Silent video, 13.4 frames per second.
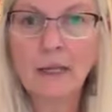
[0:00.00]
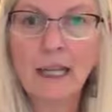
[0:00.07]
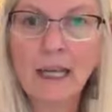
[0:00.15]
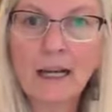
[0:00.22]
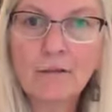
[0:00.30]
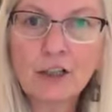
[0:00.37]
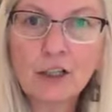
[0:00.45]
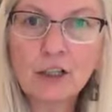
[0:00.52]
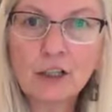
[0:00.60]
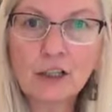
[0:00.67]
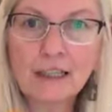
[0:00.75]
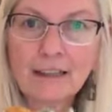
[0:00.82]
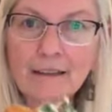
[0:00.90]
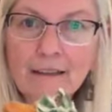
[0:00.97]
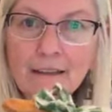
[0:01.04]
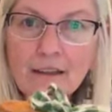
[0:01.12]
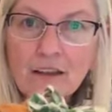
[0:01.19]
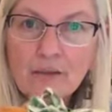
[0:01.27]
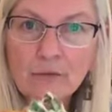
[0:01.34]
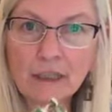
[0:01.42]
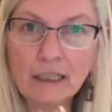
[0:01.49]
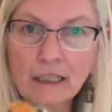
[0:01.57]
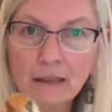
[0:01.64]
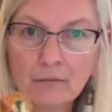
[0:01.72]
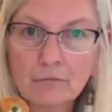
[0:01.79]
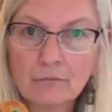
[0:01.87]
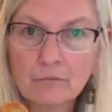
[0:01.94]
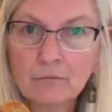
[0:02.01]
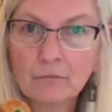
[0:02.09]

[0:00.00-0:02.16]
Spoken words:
We have our cookies in 3.